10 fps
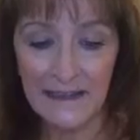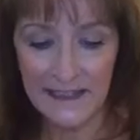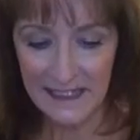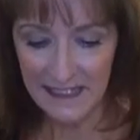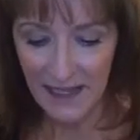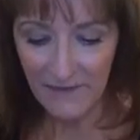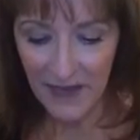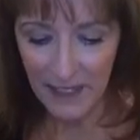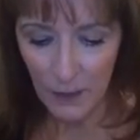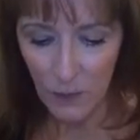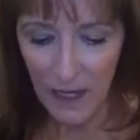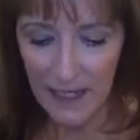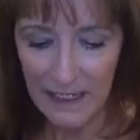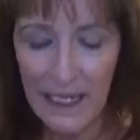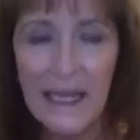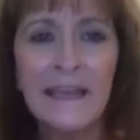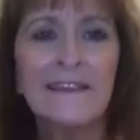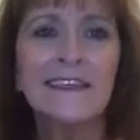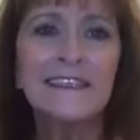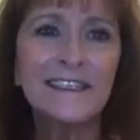and this is the final one,
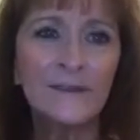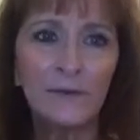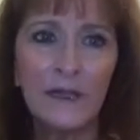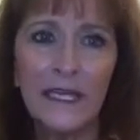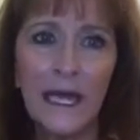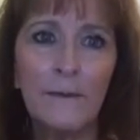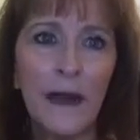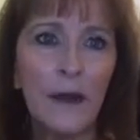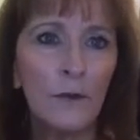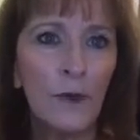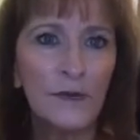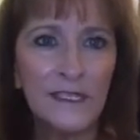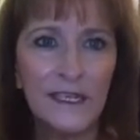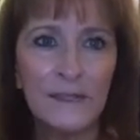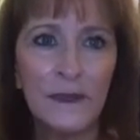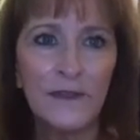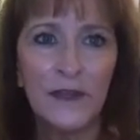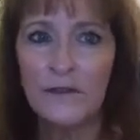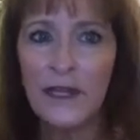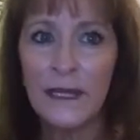this is really about what we talked about the
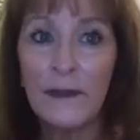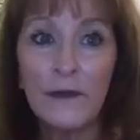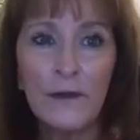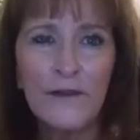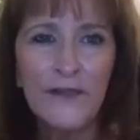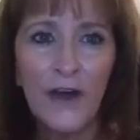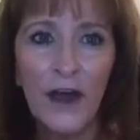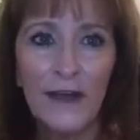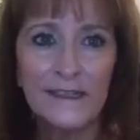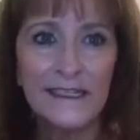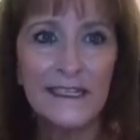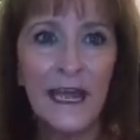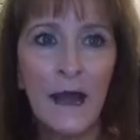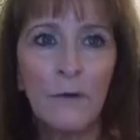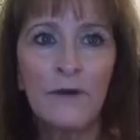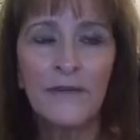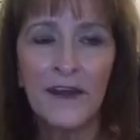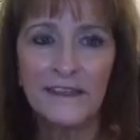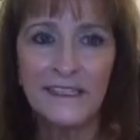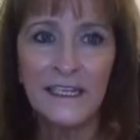other night about our thoughts and how our
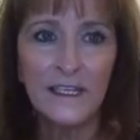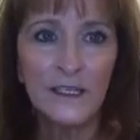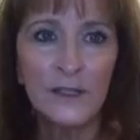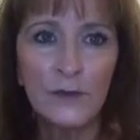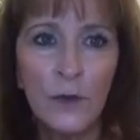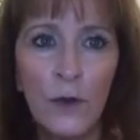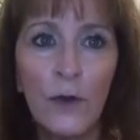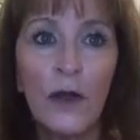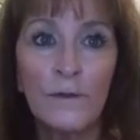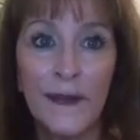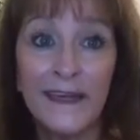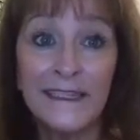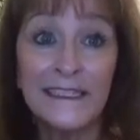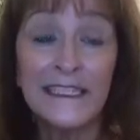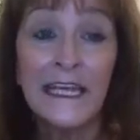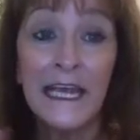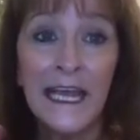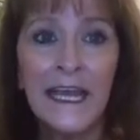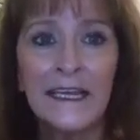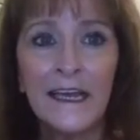thoughts can control our minds.
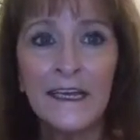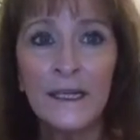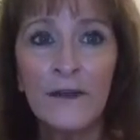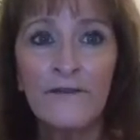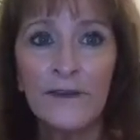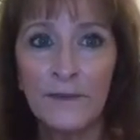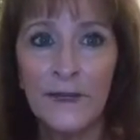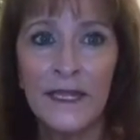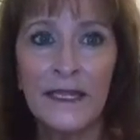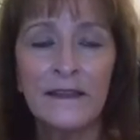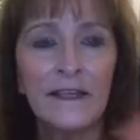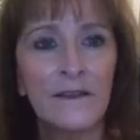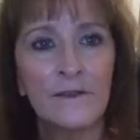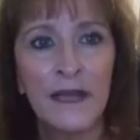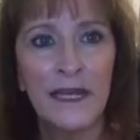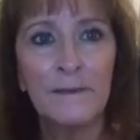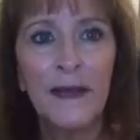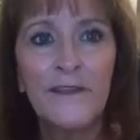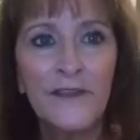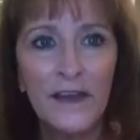And I know for me, the other night,
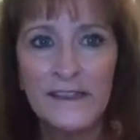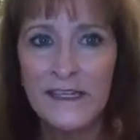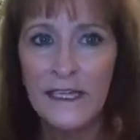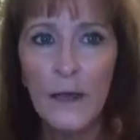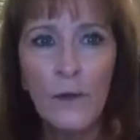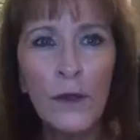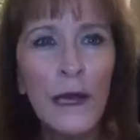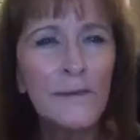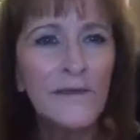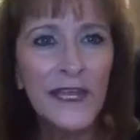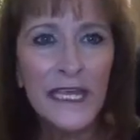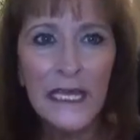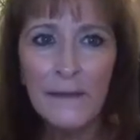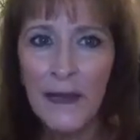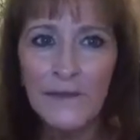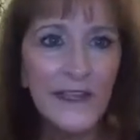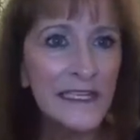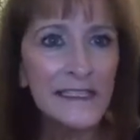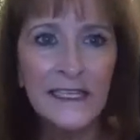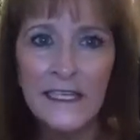my thoughts, like I woke up thinking about
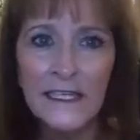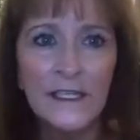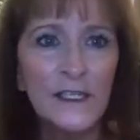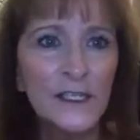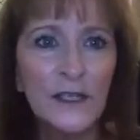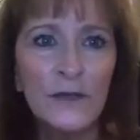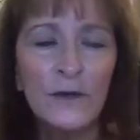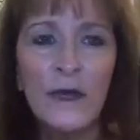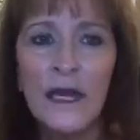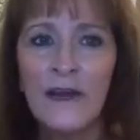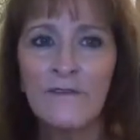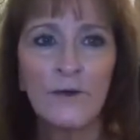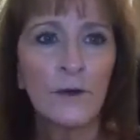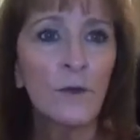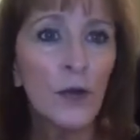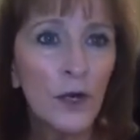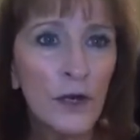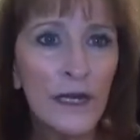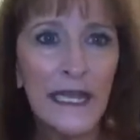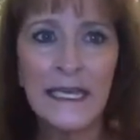things I needed to do for
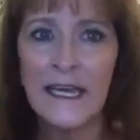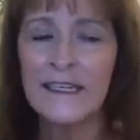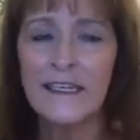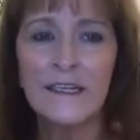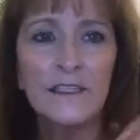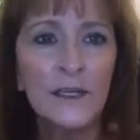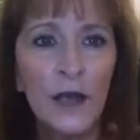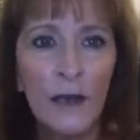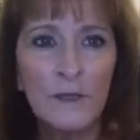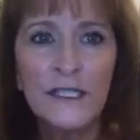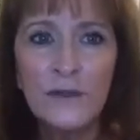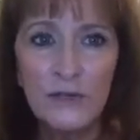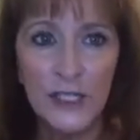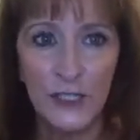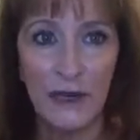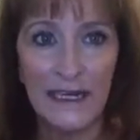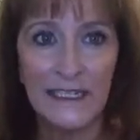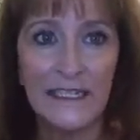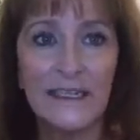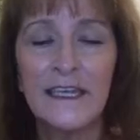work, and I was so
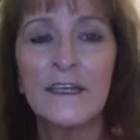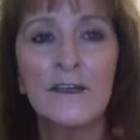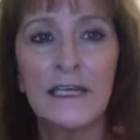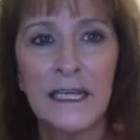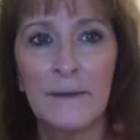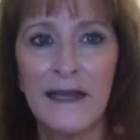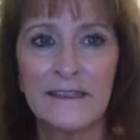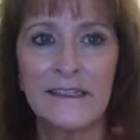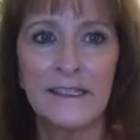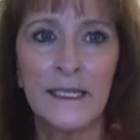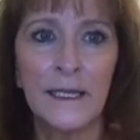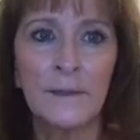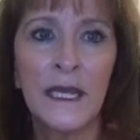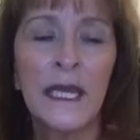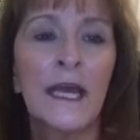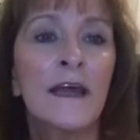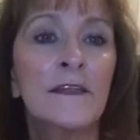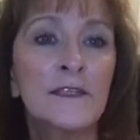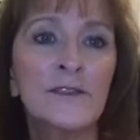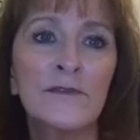distracted that I couldn't get back to sleep.
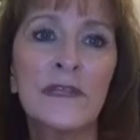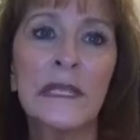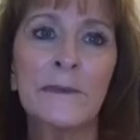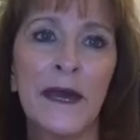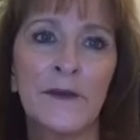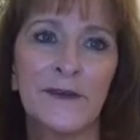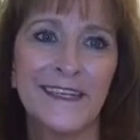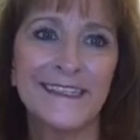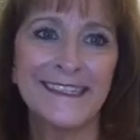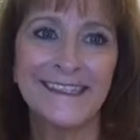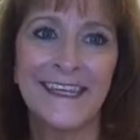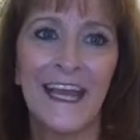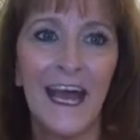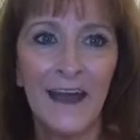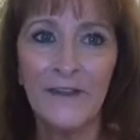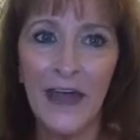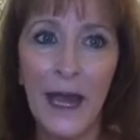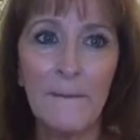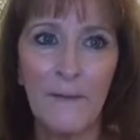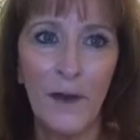And the truth of the matter is that at
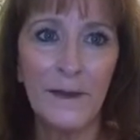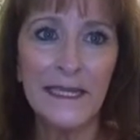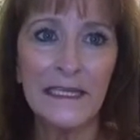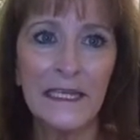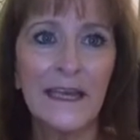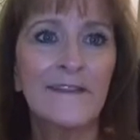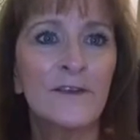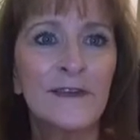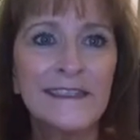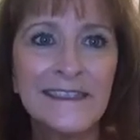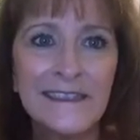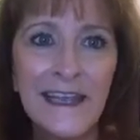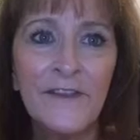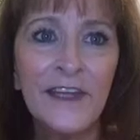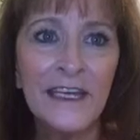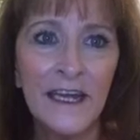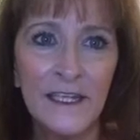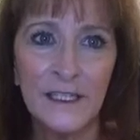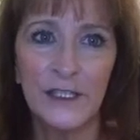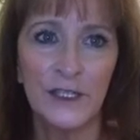that moment, there is nothing I
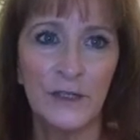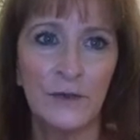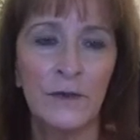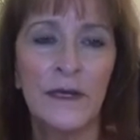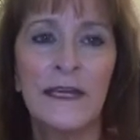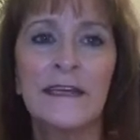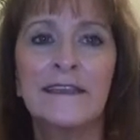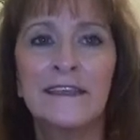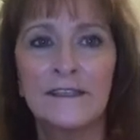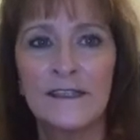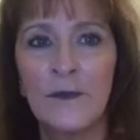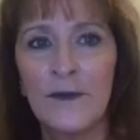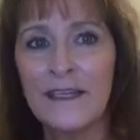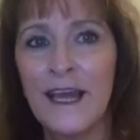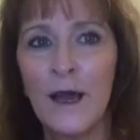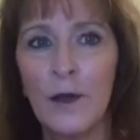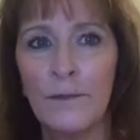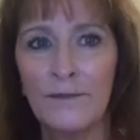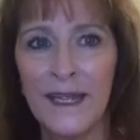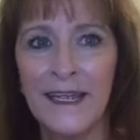could do that is going to
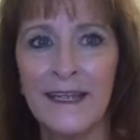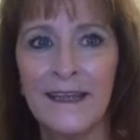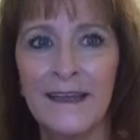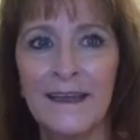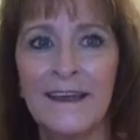help me